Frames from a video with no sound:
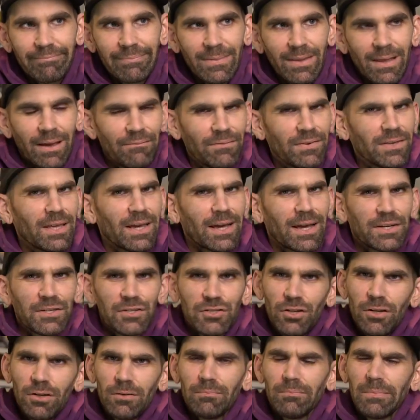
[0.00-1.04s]
I feel like I
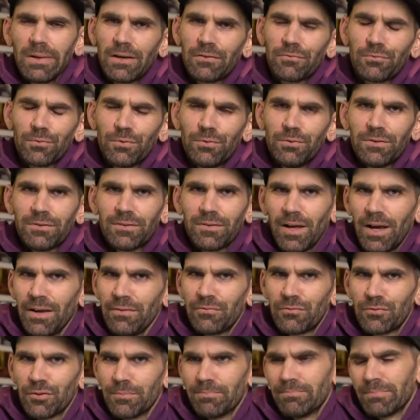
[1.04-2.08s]
shouldn't because we're doing this live
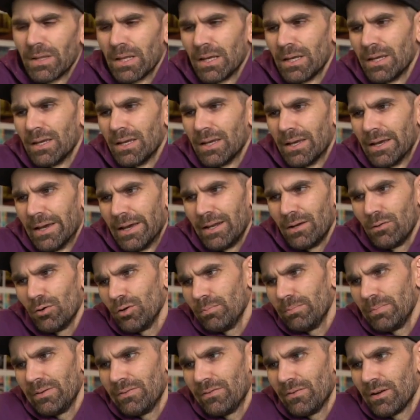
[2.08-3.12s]
stream. And it
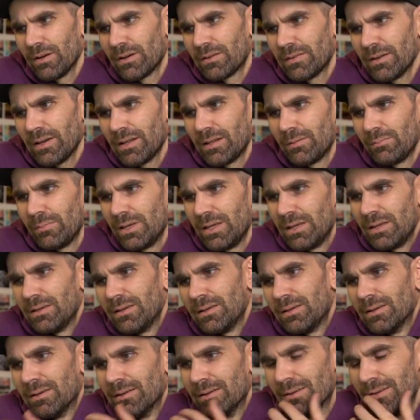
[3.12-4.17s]
wouldn't be very exciting,
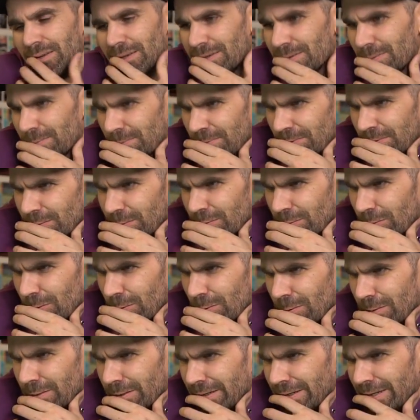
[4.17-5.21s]
me
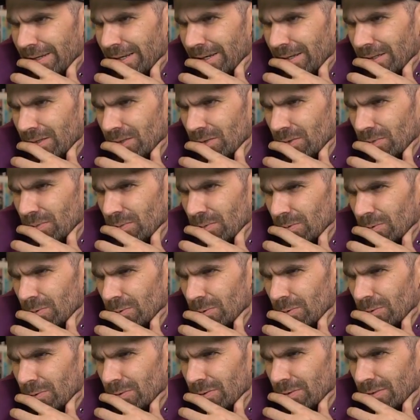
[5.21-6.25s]
scrolling down the
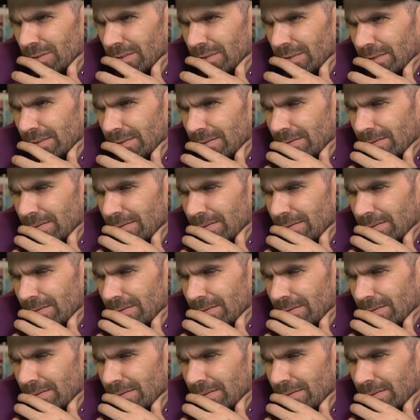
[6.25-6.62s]
rules.